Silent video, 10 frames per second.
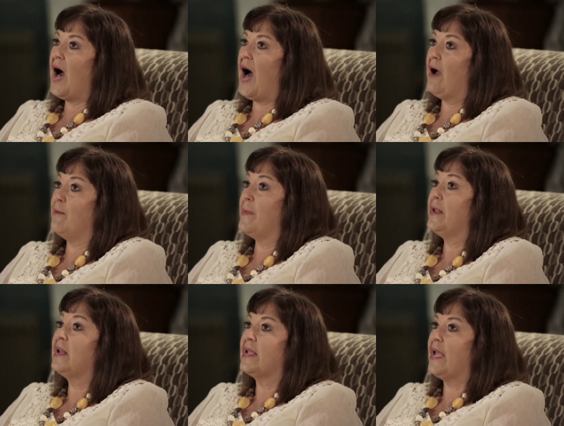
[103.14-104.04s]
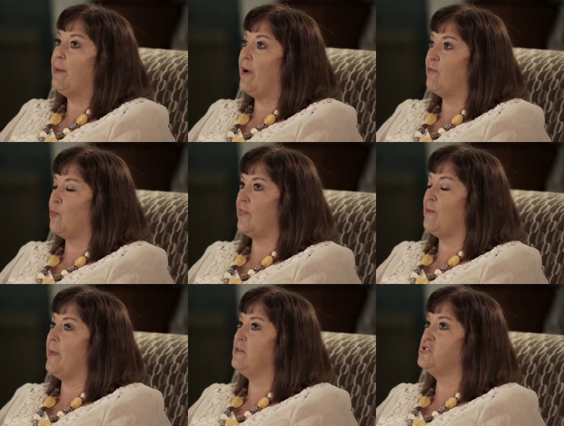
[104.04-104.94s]
I immediately came over with
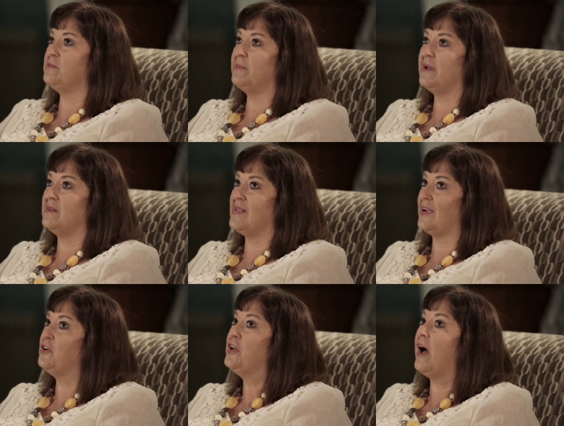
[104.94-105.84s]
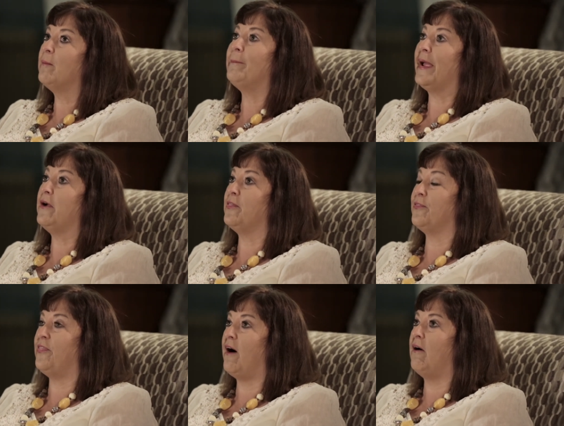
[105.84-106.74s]
emotion because I could not bear
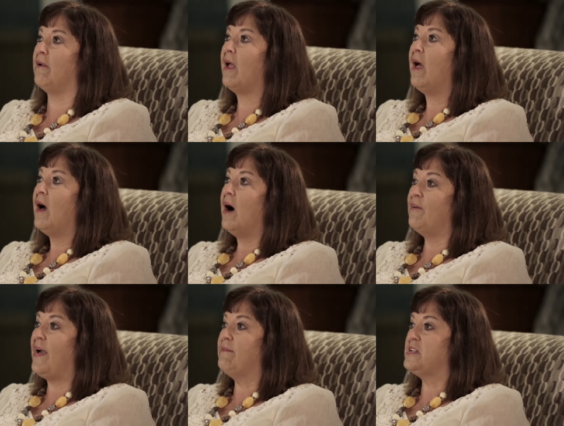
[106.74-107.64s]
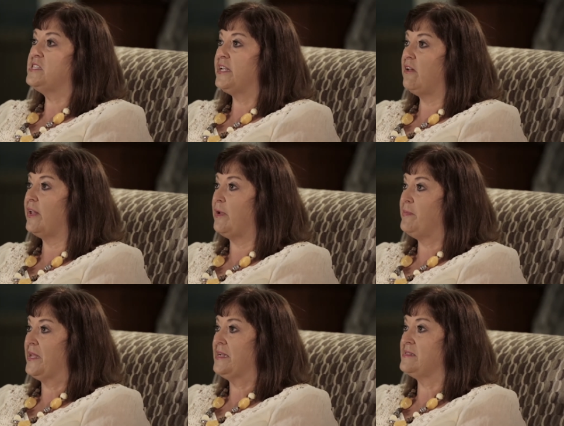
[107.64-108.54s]
the thought of having to tell
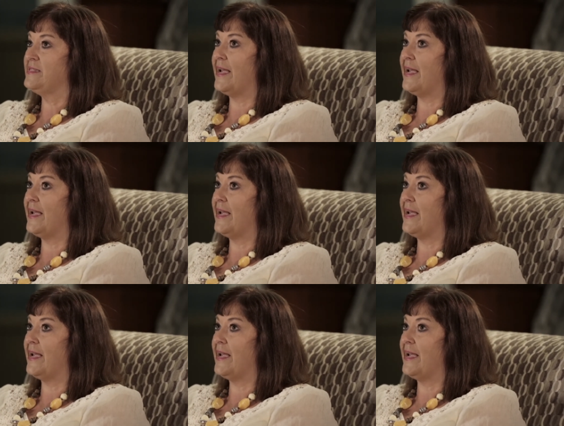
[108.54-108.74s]
him that his